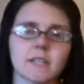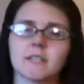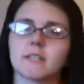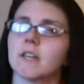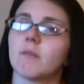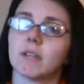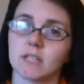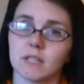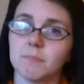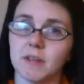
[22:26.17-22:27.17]
it's
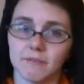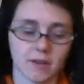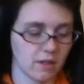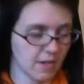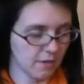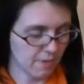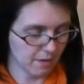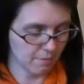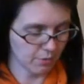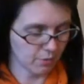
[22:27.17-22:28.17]
BFL and
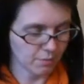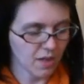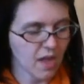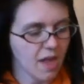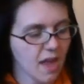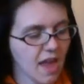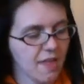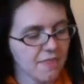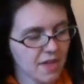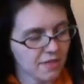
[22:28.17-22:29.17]
bamboo.
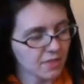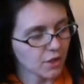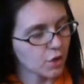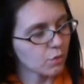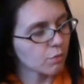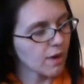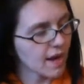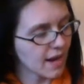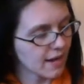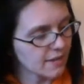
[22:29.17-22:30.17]
And then the
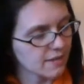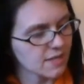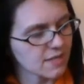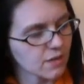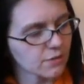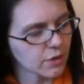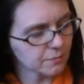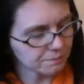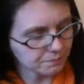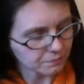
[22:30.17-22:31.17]
gray, the
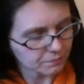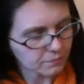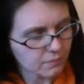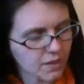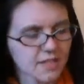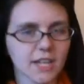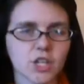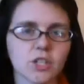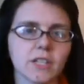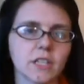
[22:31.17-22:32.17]
silver, is
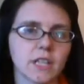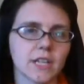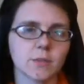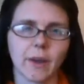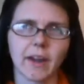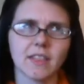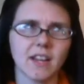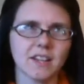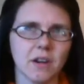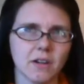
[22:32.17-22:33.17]
actually a lace weight. I
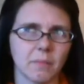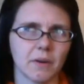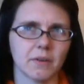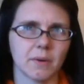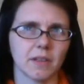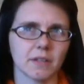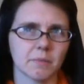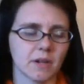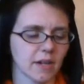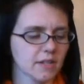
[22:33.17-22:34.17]
think I talked about it in my last
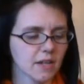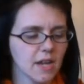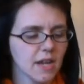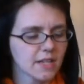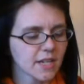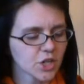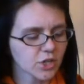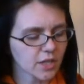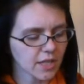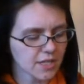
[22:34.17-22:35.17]
podcast. It's
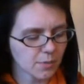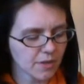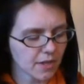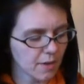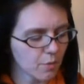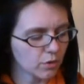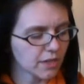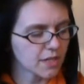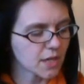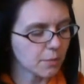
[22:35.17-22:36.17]
actually a lace weight that I'm
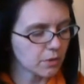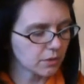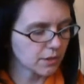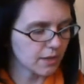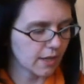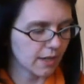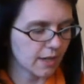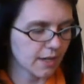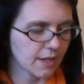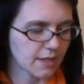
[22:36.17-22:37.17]
holding doubled
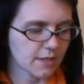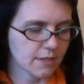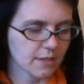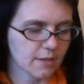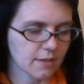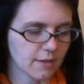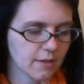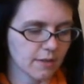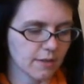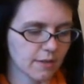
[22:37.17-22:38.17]
that is
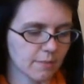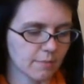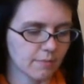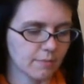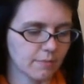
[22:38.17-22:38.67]
the